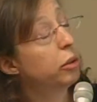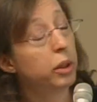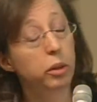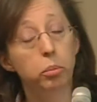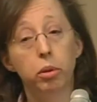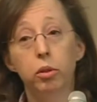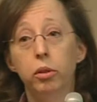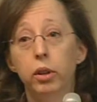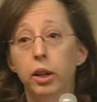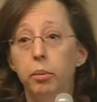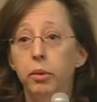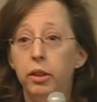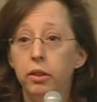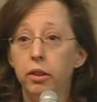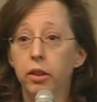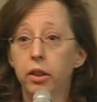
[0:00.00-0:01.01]
TREND
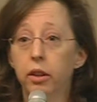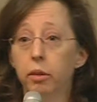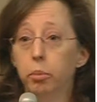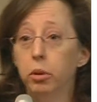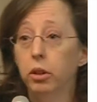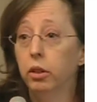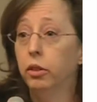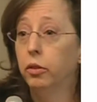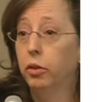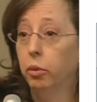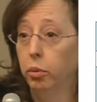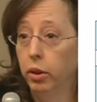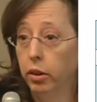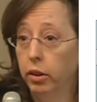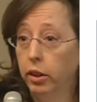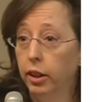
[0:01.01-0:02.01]
program, that's the Therapeutics for
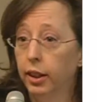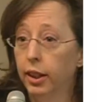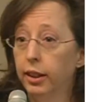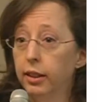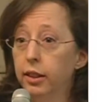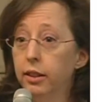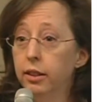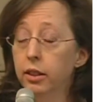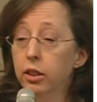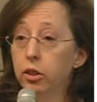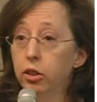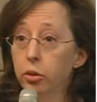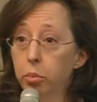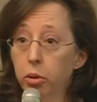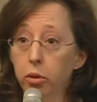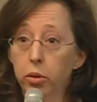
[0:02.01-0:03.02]
Rare and Neglected
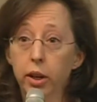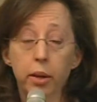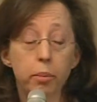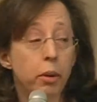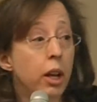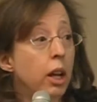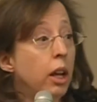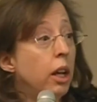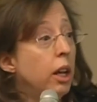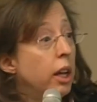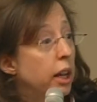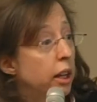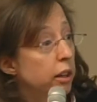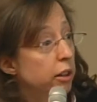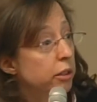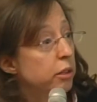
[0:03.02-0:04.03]
Diseases program,
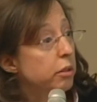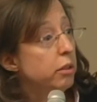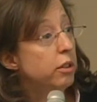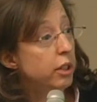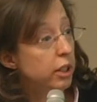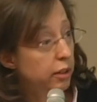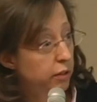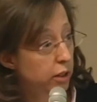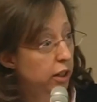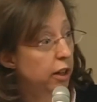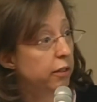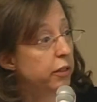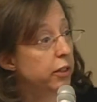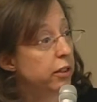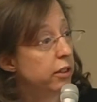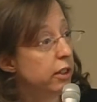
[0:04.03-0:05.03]
and also Steve's
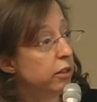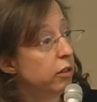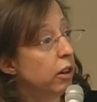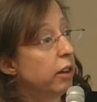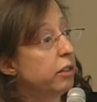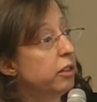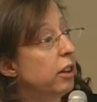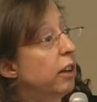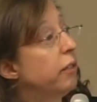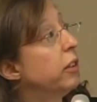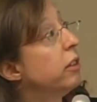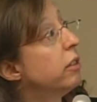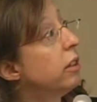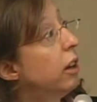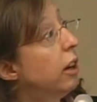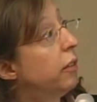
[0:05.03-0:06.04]
office, Steve Groff's
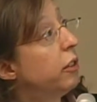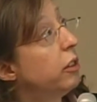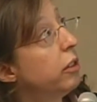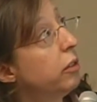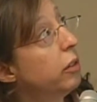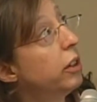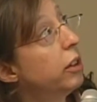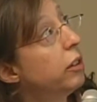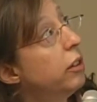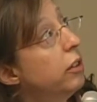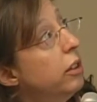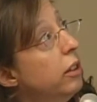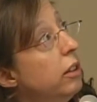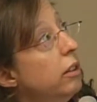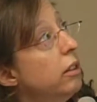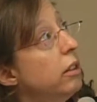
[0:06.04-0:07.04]
office of Rare
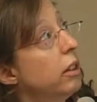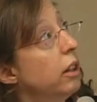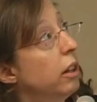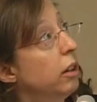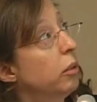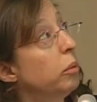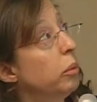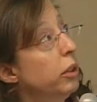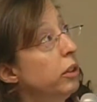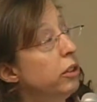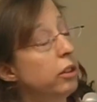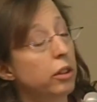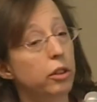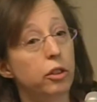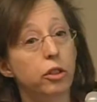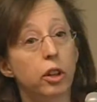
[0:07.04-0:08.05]
Disease
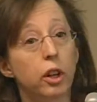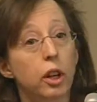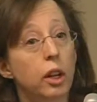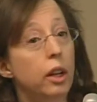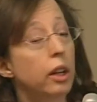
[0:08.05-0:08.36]
Research.